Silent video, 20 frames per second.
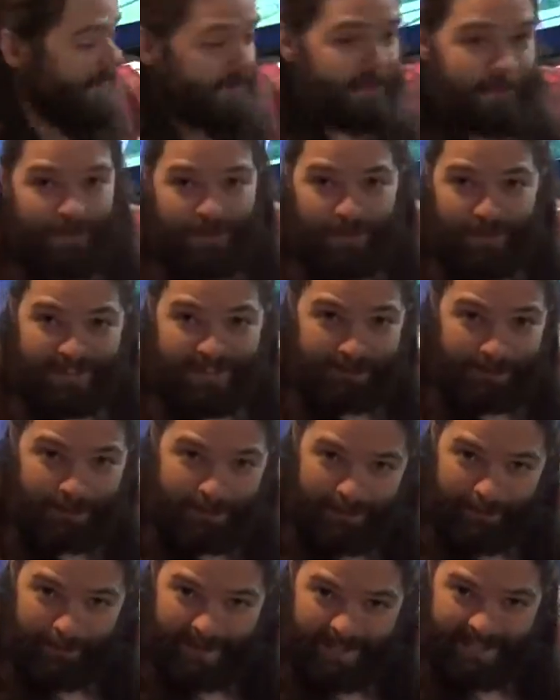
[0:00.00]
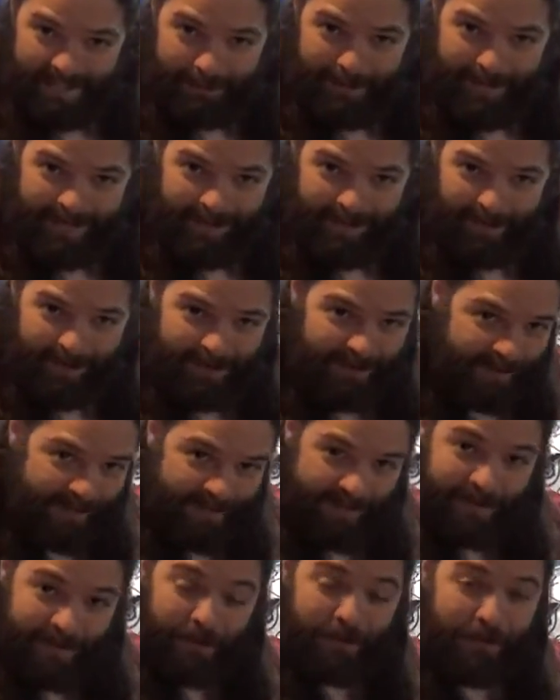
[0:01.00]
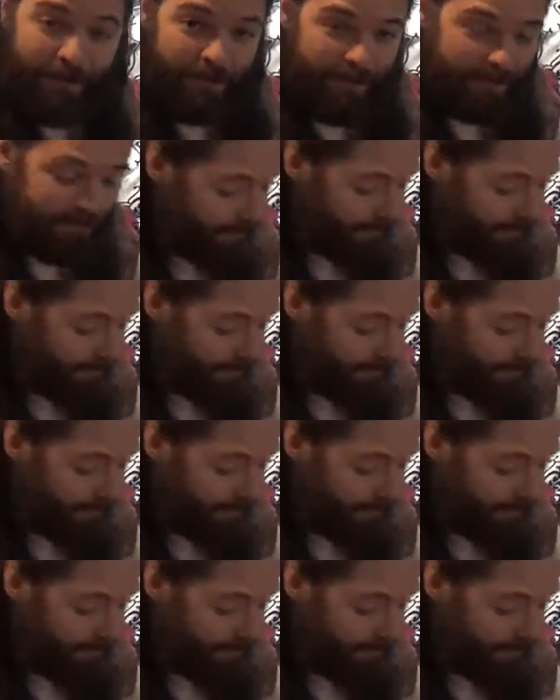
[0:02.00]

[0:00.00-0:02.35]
so I don't have to put my pants back on because it's a little